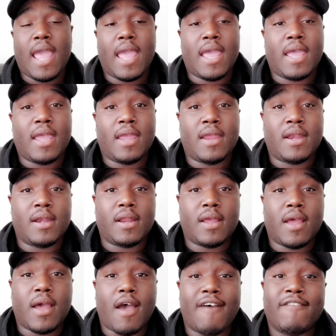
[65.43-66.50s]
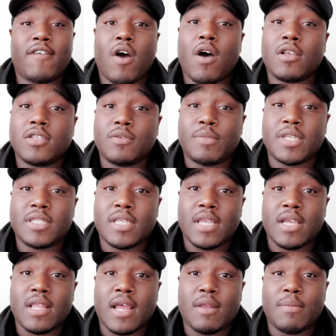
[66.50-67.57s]
And I've also been
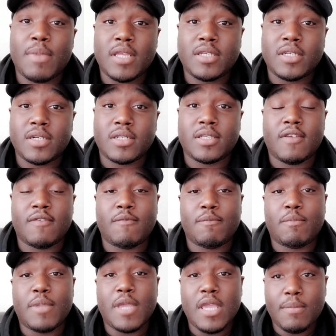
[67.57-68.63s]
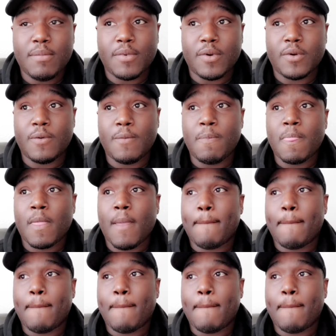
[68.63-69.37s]
seeing a lot of pictures of people